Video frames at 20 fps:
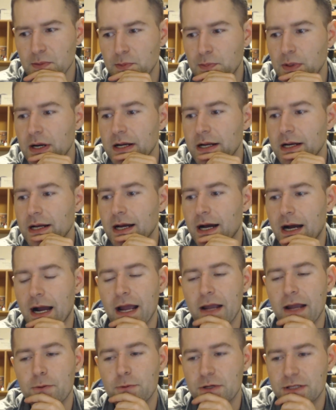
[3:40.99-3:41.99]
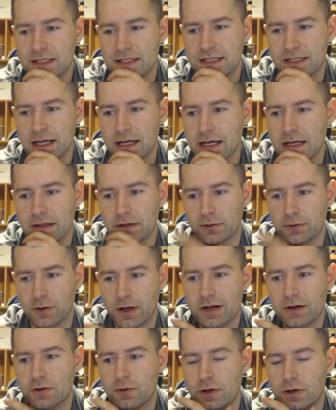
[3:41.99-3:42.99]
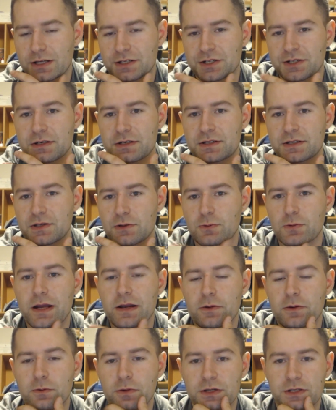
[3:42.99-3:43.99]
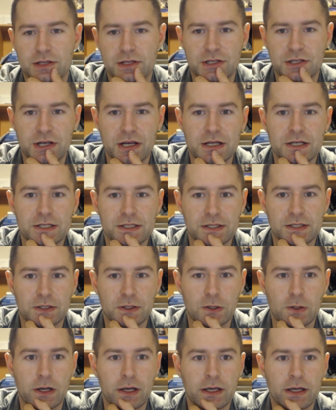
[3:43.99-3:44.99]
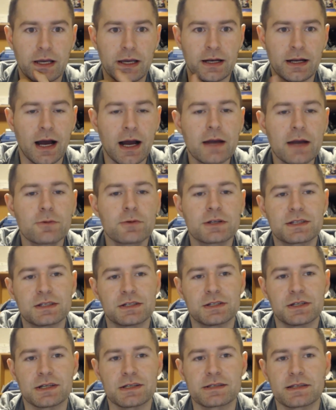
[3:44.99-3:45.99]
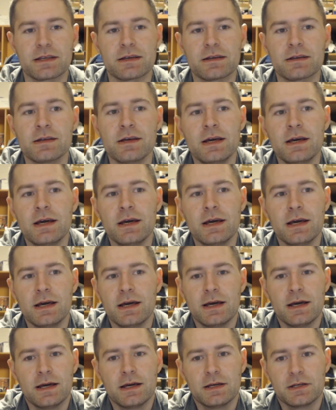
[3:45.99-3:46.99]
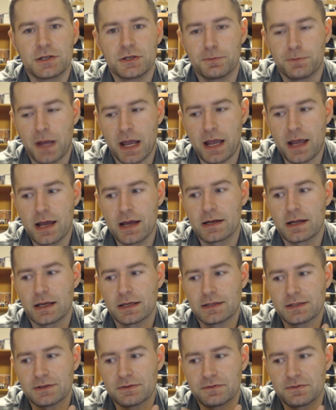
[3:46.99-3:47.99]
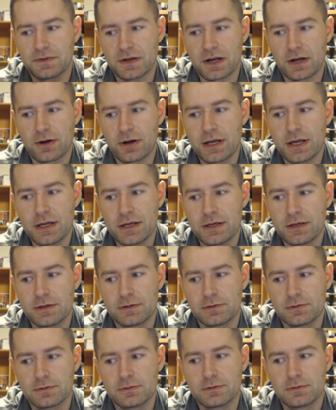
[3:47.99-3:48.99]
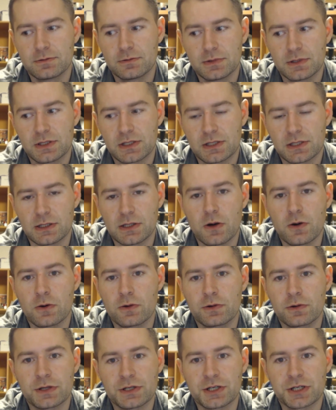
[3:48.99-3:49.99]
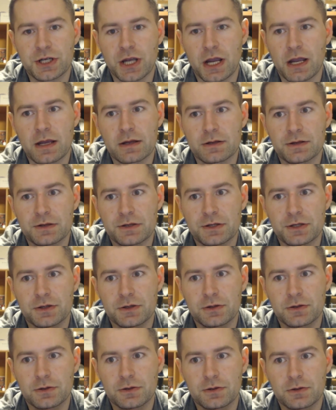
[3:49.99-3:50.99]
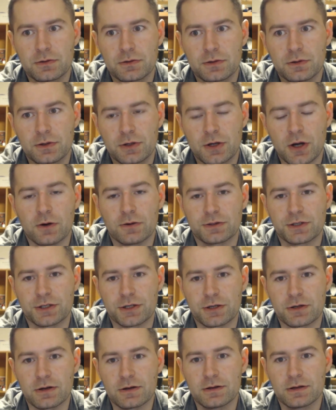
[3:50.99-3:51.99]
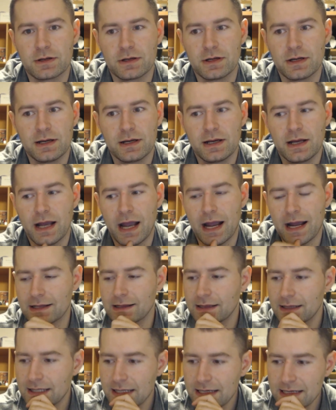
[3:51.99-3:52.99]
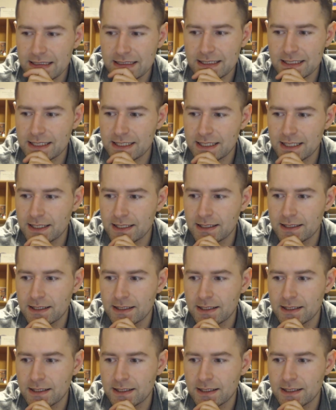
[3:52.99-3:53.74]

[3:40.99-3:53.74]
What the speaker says: But I would say the greater question is the rate at which the change is occurring. And I would suggest that Japan is a very slow to change culture, at least